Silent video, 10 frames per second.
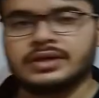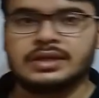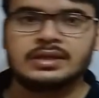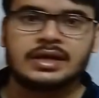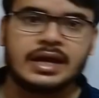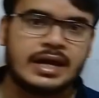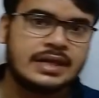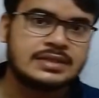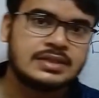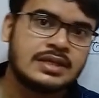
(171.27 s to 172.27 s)
soil,
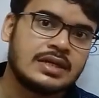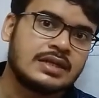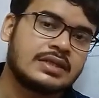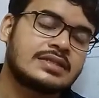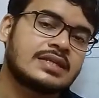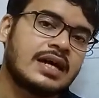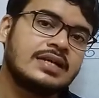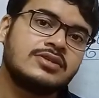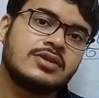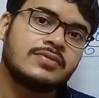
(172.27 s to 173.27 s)
as the
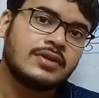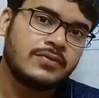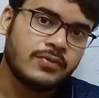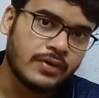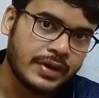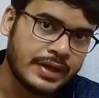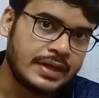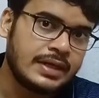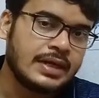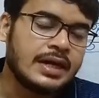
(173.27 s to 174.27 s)
size of the
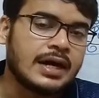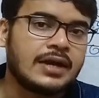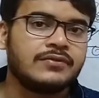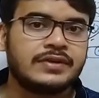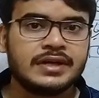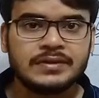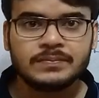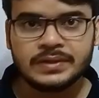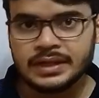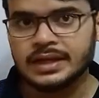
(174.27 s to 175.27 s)
void are
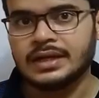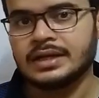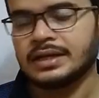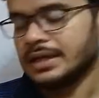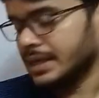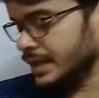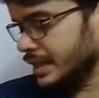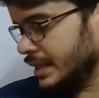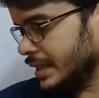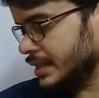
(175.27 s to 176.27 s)
very bigger
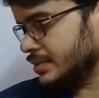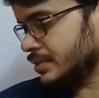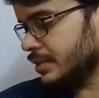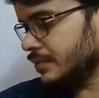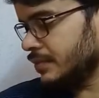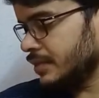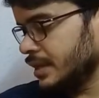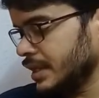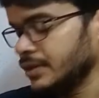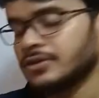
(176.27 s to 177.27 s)
in case of
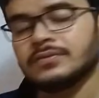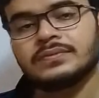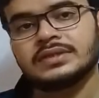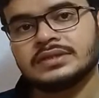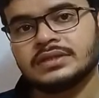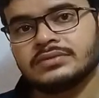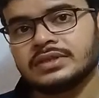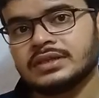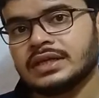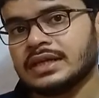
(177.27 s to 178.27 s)
in comparison
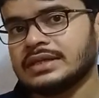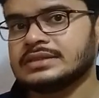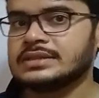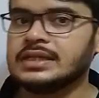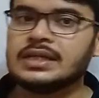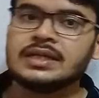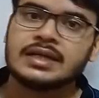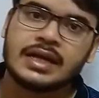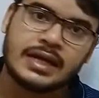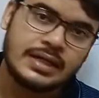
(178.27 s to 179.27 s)
with clay, silt
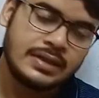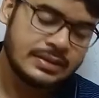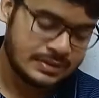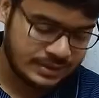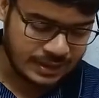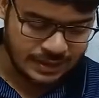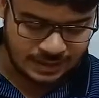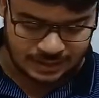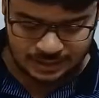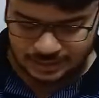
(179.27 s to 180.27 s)
and
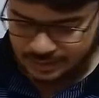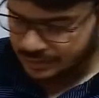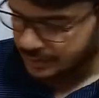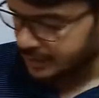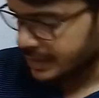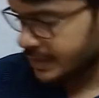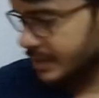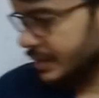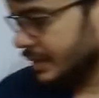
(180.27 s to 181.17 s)
sand. Okay,